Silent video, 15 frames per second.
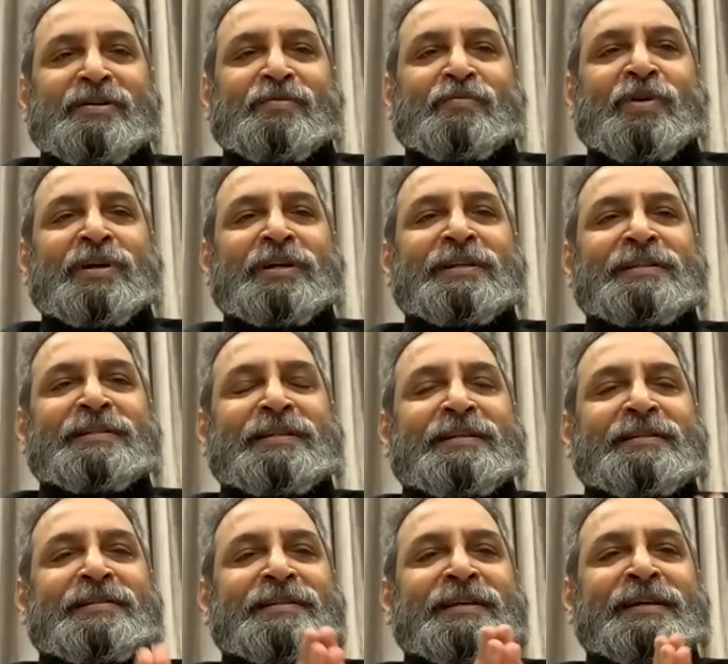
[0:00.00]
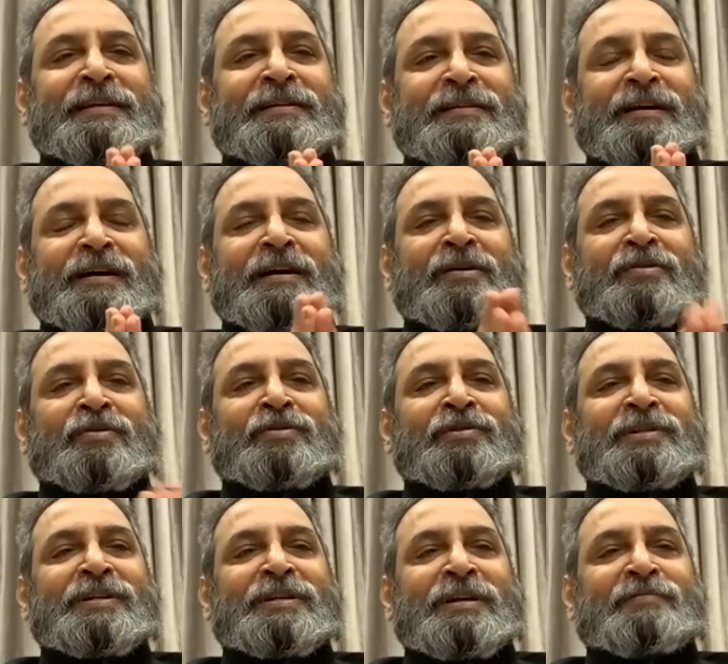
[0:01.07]
what is inside out,
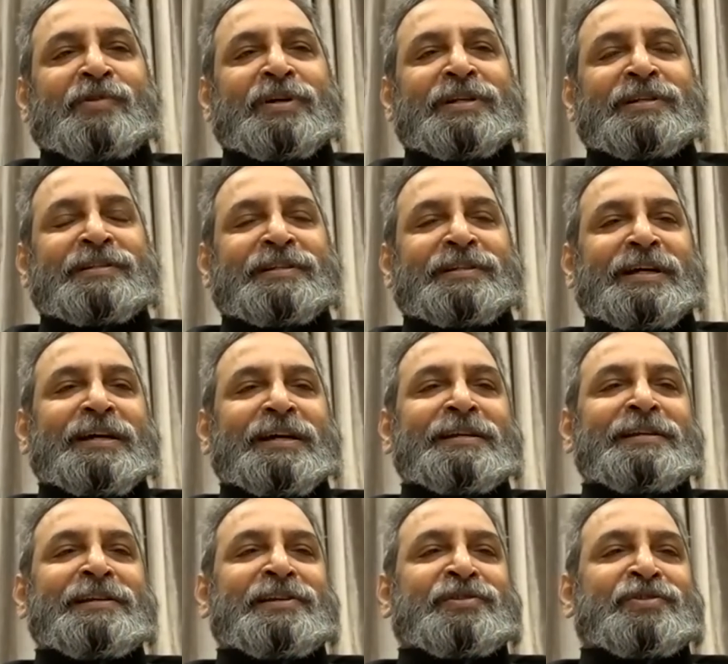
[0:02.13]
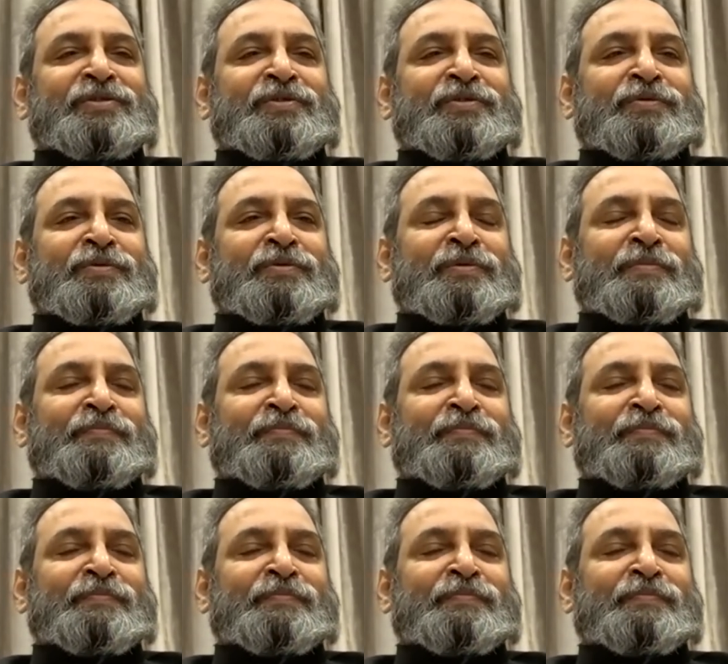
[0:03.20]
or what is it I need to do,